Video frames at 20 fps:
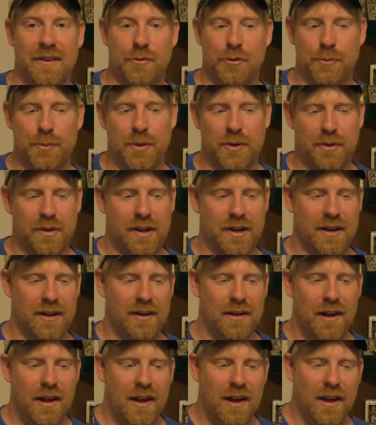they were broken
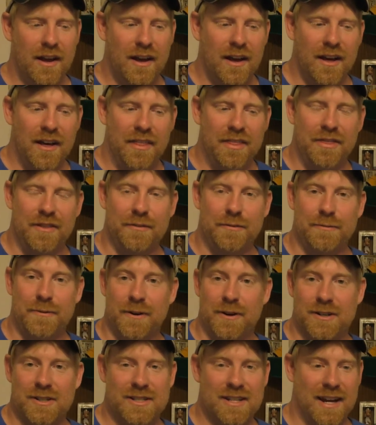in the
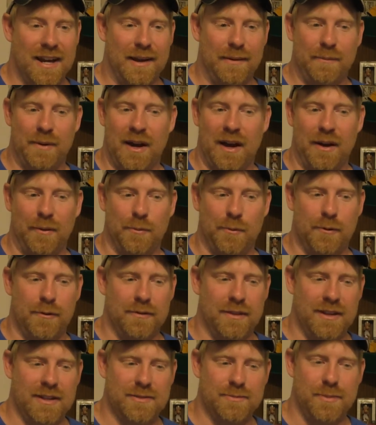first time I
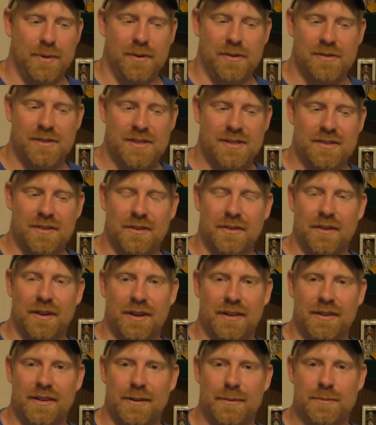wore these boots. So
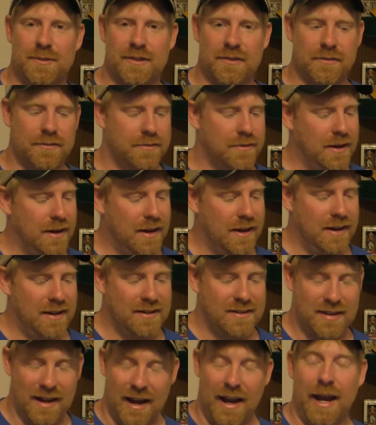in terms of
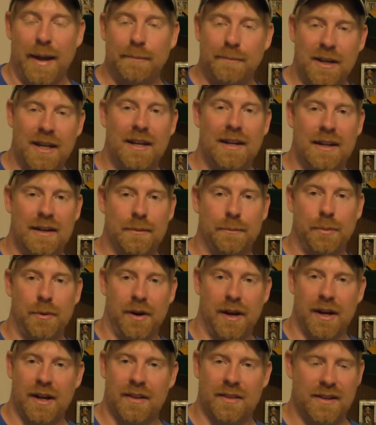time needing a
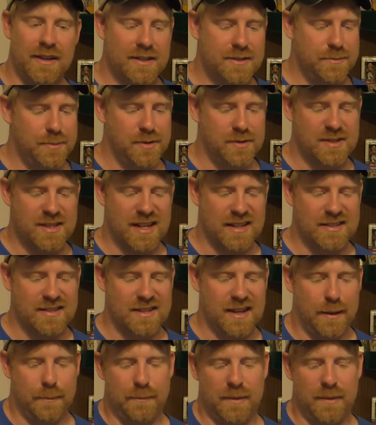break in these boots, I'd say